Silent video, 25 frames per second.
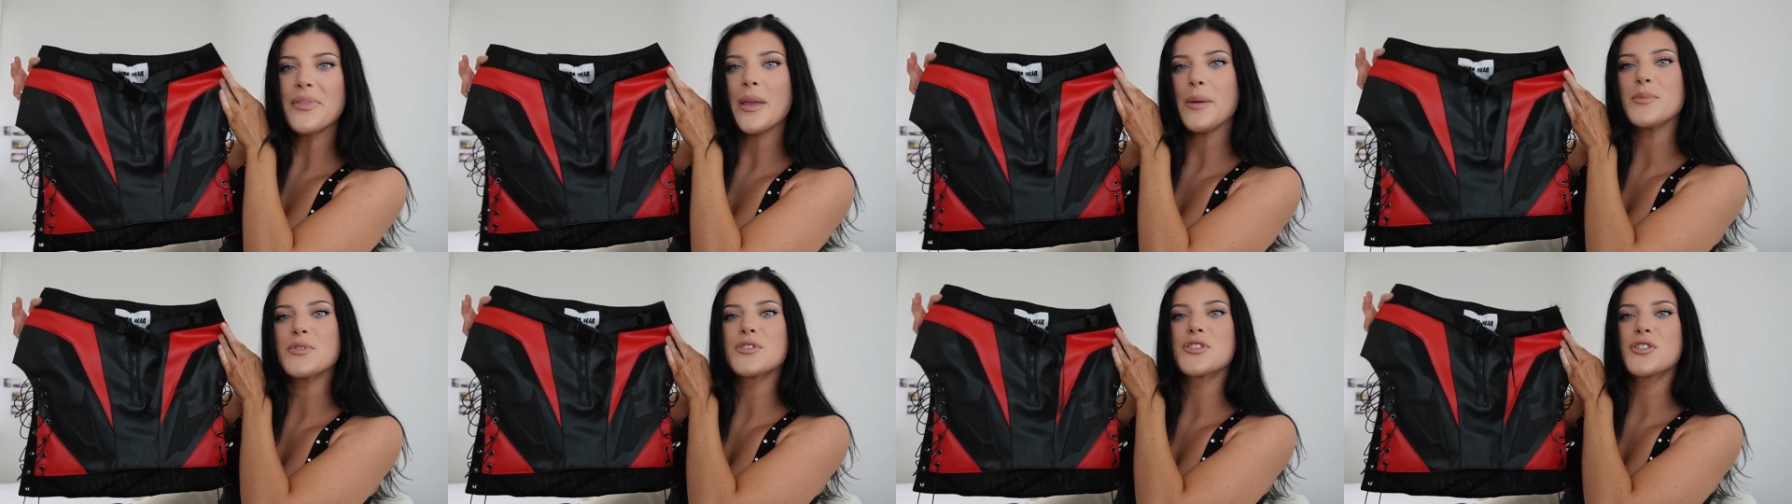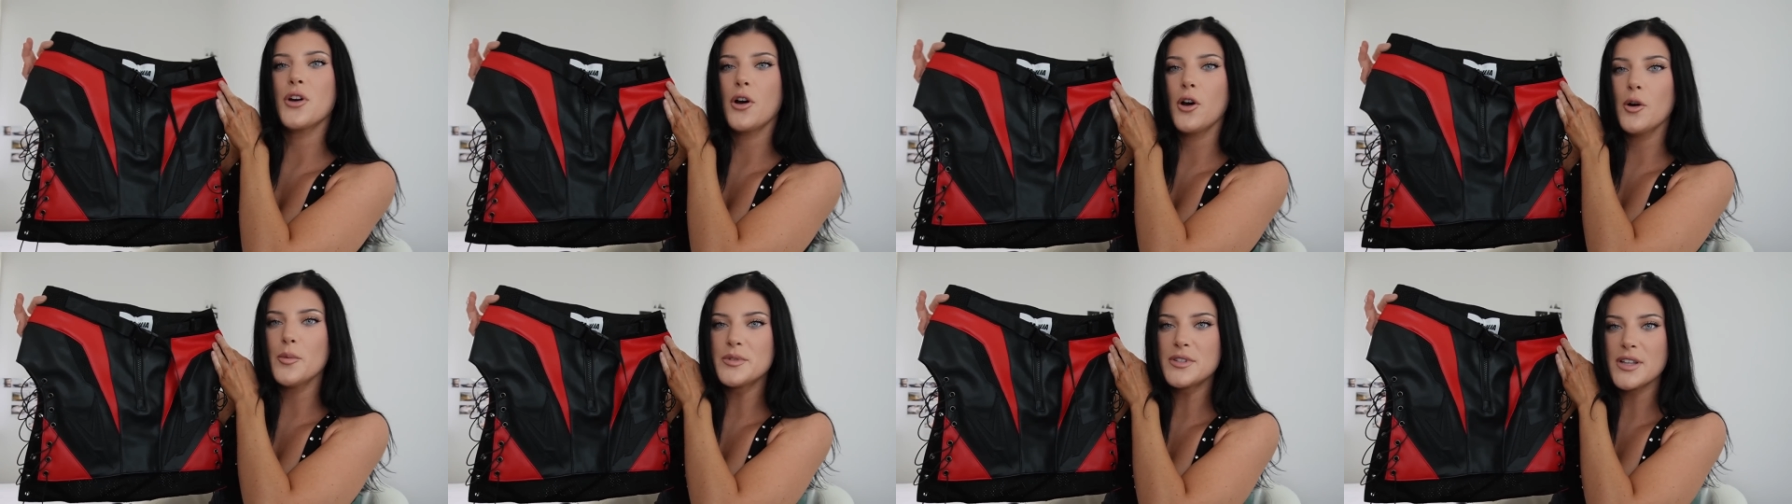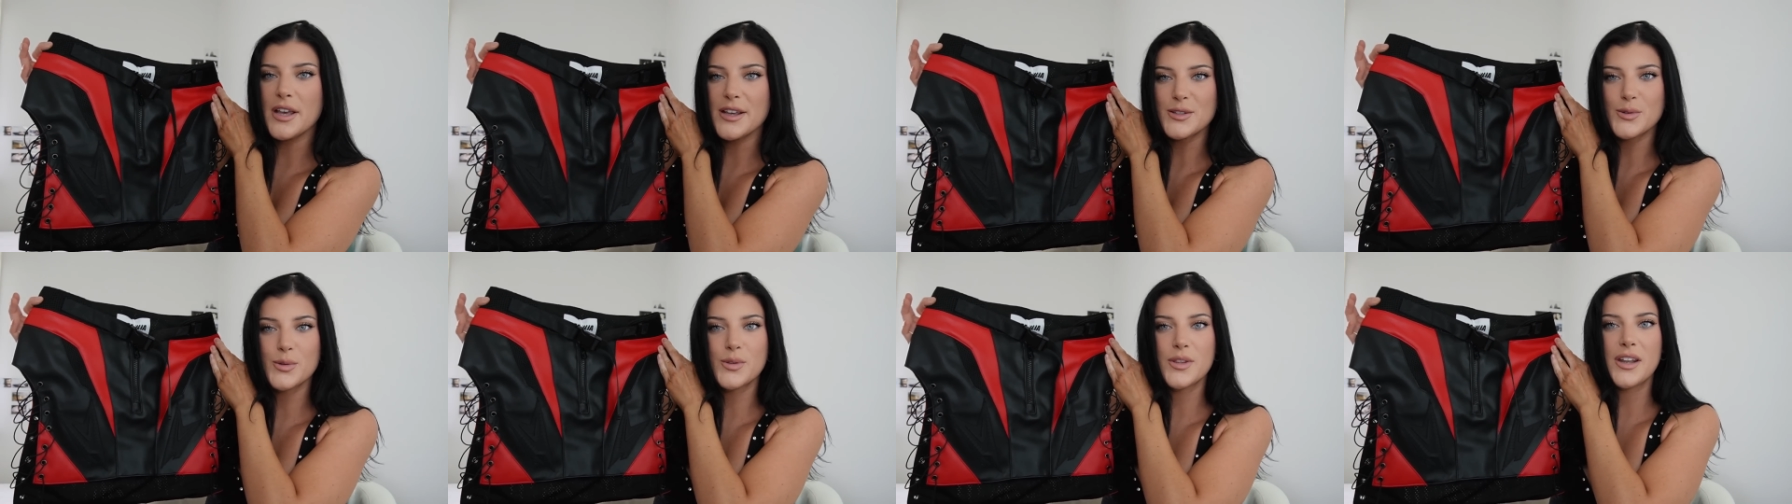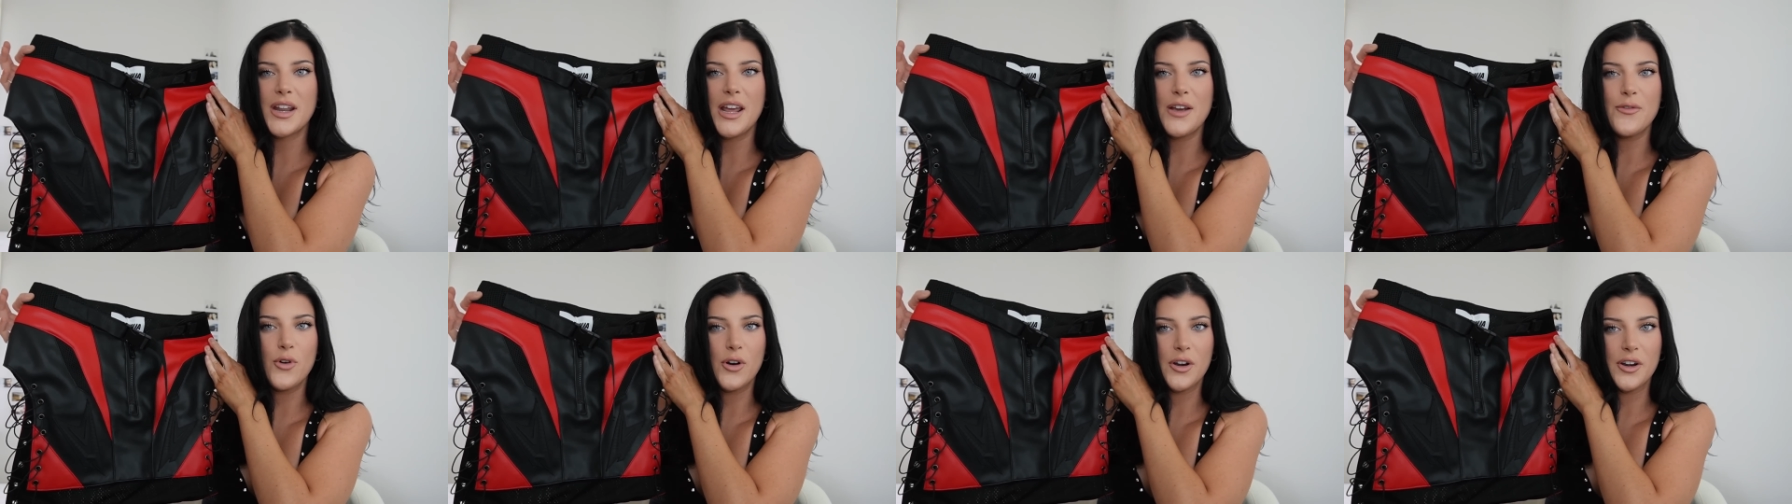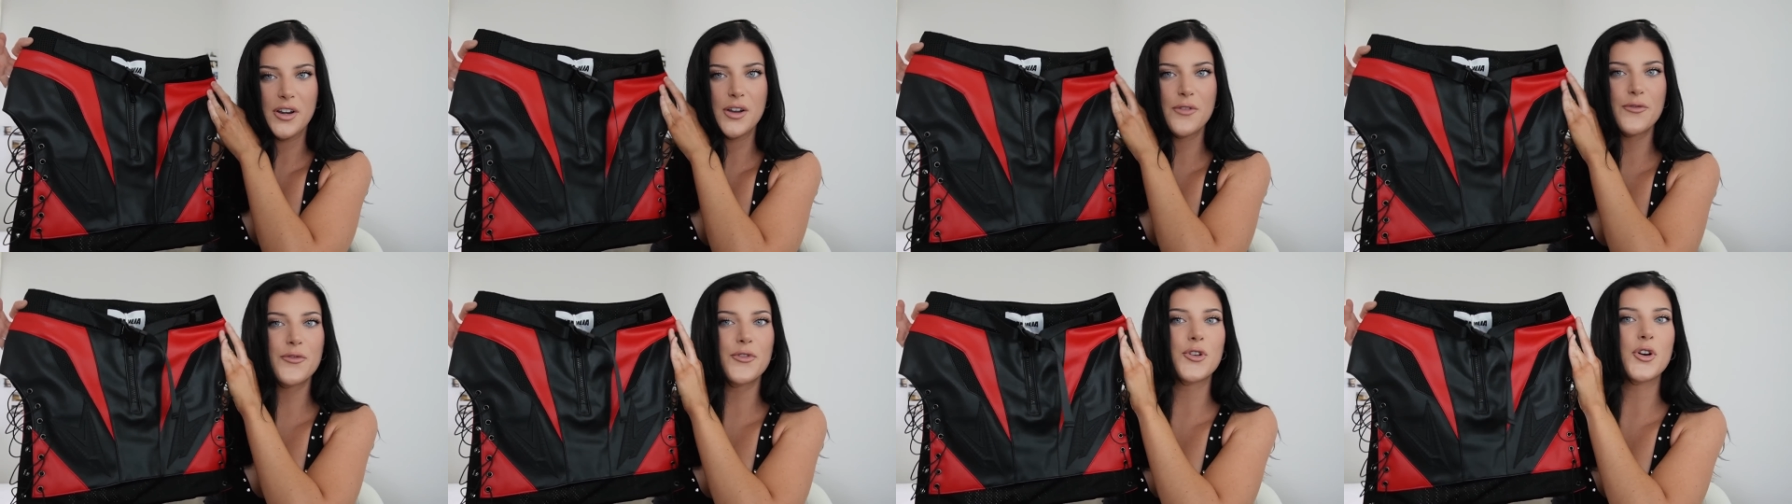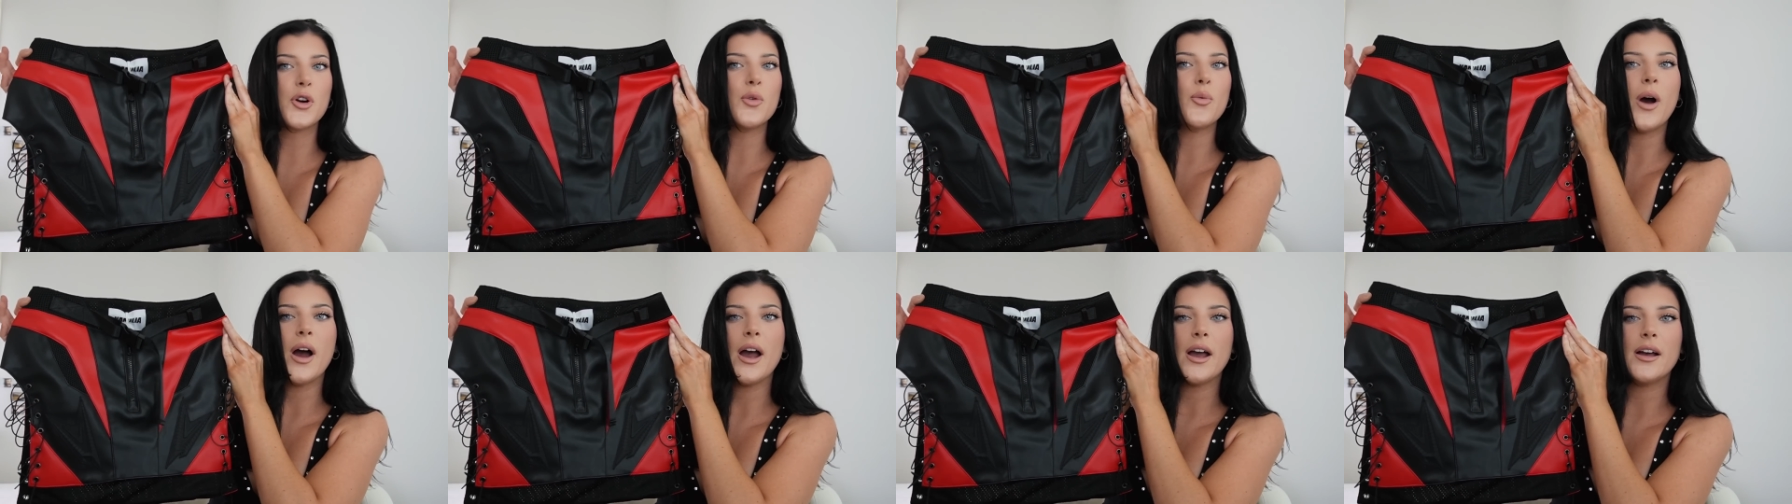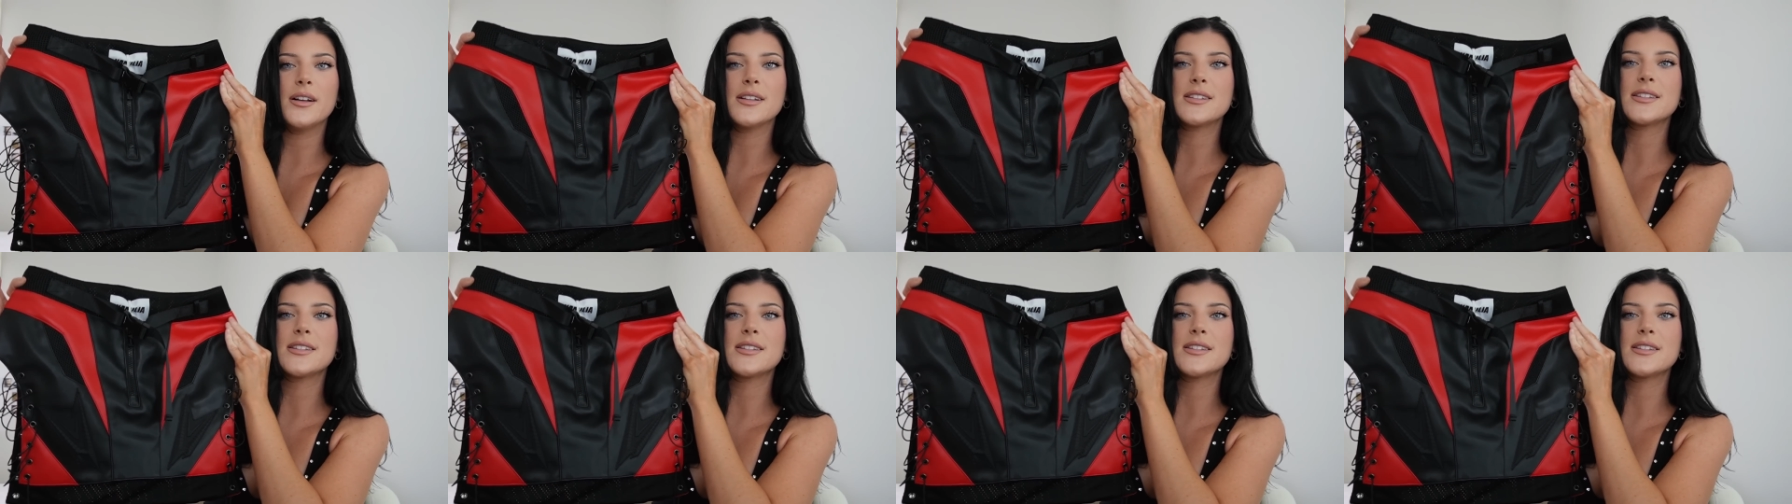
I'm so obsessed with it. I wanted it for a while.